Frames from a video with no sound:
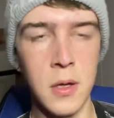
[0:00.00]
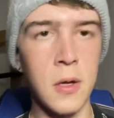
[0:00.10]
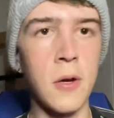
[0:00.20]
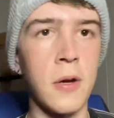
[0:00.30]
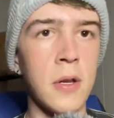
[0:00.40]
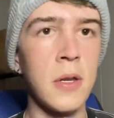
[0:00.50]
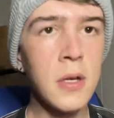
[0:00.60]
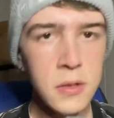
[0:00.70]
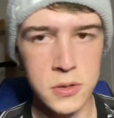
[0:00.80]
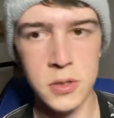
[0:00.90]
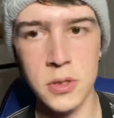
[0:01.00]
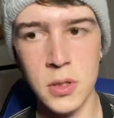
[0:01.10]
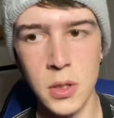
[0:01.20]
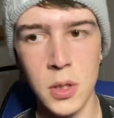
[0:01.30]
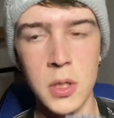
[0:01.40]
Alright, next
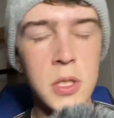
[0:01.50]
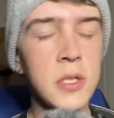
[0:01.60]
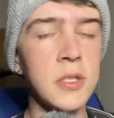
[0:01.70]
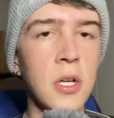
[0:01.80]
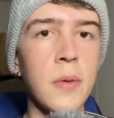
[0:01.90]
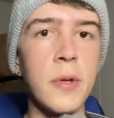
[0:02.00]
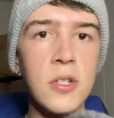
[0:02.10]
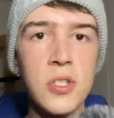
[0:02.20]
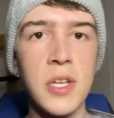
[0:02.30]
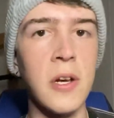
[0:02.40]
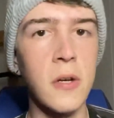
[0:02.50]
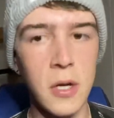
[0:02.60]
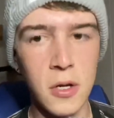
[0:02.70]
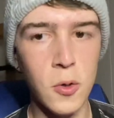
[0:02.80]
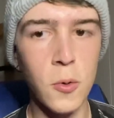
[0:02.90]
is going to be just airing
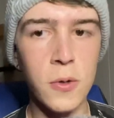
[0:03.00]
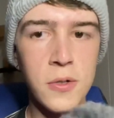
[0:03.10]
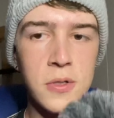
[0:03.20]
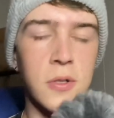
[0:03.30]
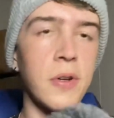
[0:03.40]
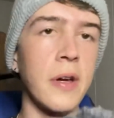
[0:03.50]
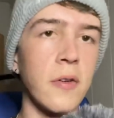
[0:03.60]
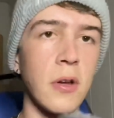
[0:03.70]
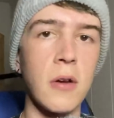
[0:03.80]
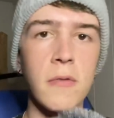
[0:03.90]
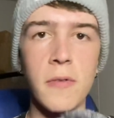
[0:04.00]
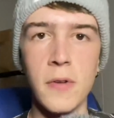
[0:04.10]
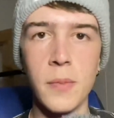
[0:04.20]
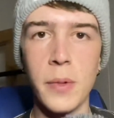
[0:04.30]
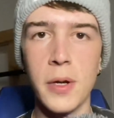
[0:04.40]
out of quarters or airing out of a
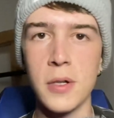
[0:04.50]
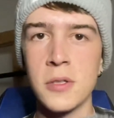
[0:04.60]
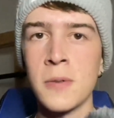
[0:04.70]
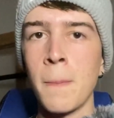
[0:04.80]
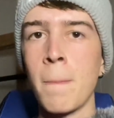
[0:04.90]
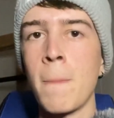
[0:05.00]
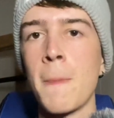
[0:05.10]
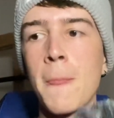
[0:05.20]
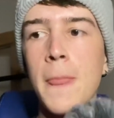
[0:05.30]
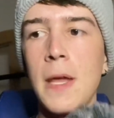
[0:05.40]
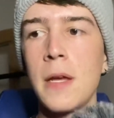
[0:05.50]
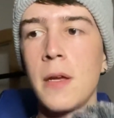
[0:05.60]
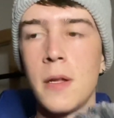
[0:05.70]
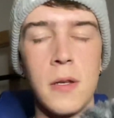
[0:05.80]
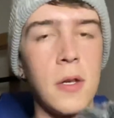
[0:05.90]
fun box,
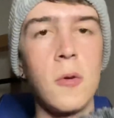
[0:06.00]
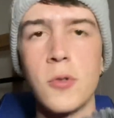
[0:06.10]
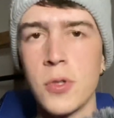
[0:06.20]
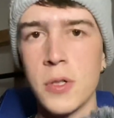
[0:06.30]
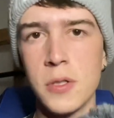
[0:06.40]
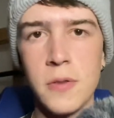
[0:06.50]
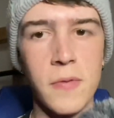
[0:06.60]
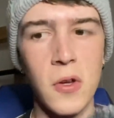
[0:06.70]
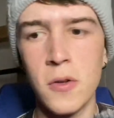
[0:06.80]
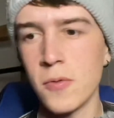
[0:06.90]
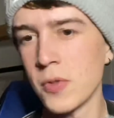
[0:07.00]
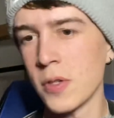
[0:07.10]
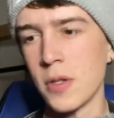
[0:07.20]
and no tricks involved.